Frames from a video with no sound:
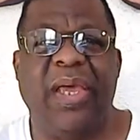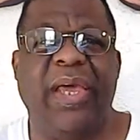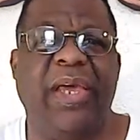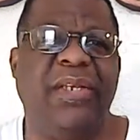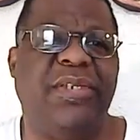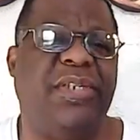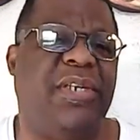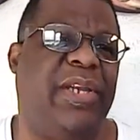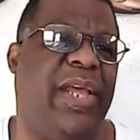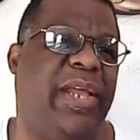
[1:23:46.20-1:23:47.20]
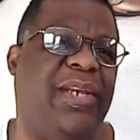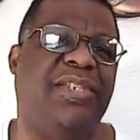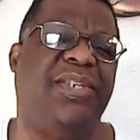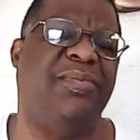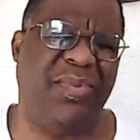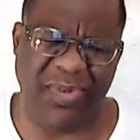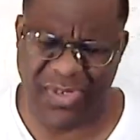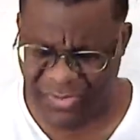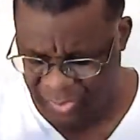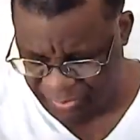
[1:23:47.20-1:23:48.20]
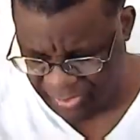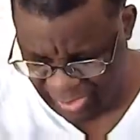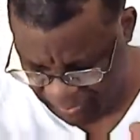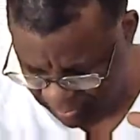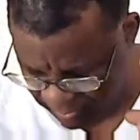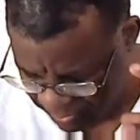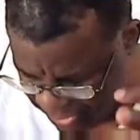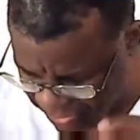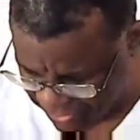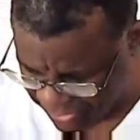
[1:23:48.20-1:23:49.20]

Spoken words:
And she did that, and then she whipped it up and did